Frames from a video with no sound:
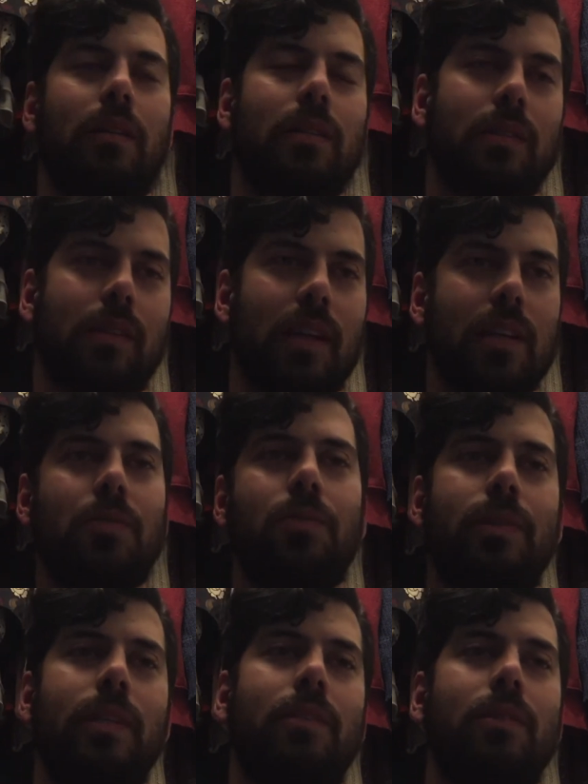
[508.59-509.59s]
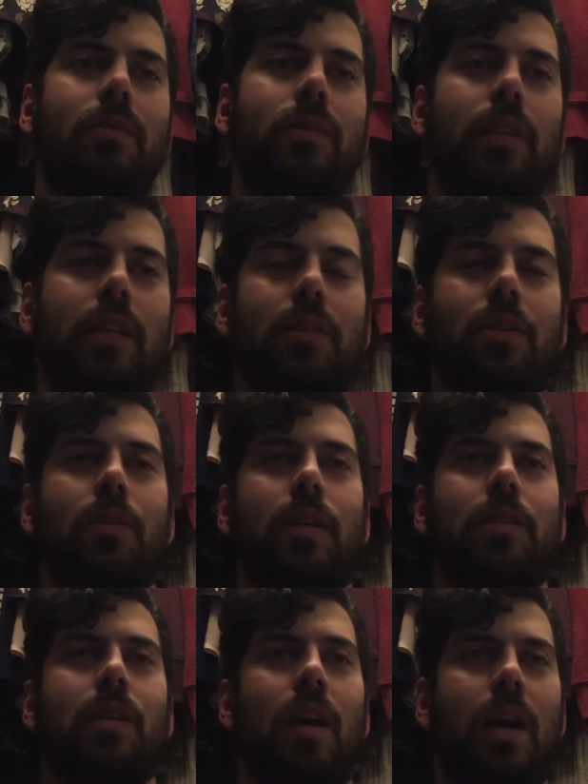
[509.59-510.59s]
This is an interesting thing to do,
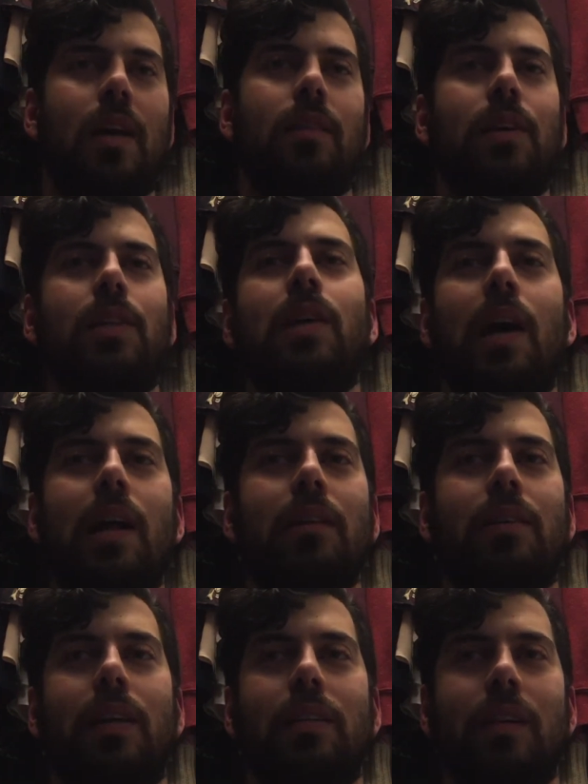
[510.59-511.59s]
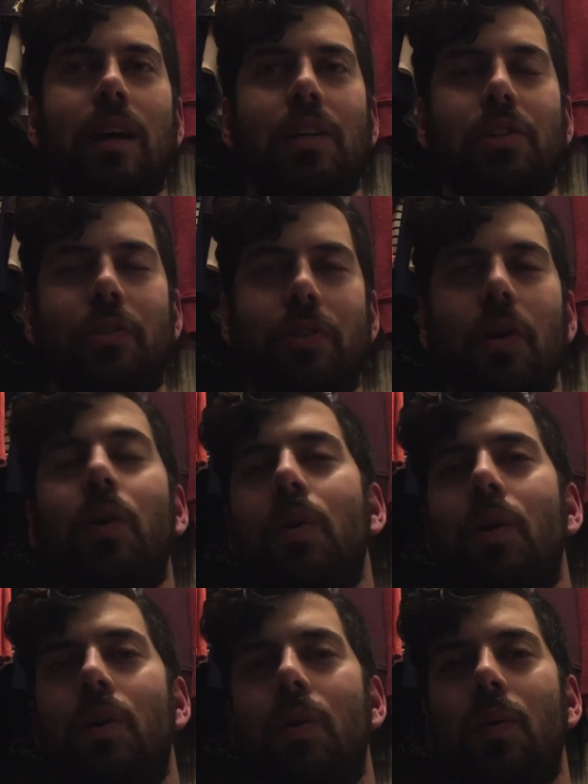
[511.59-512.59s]
because these holidays kind of show
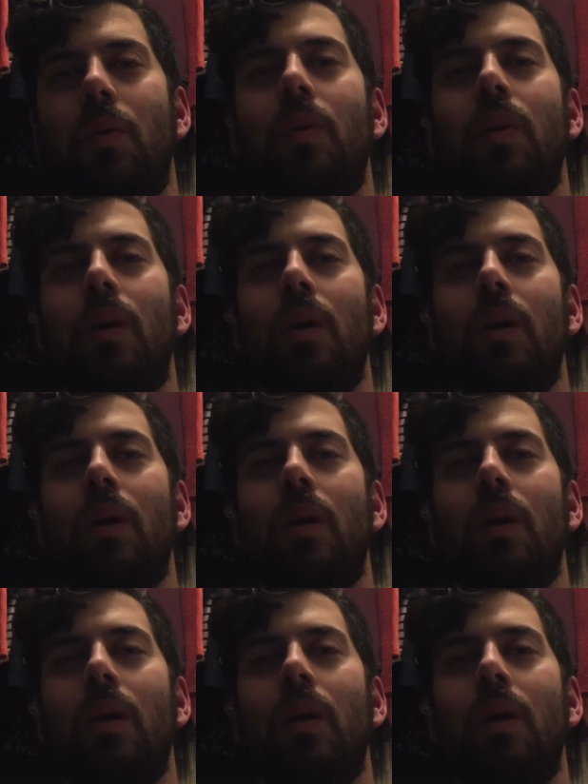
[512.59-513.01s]
you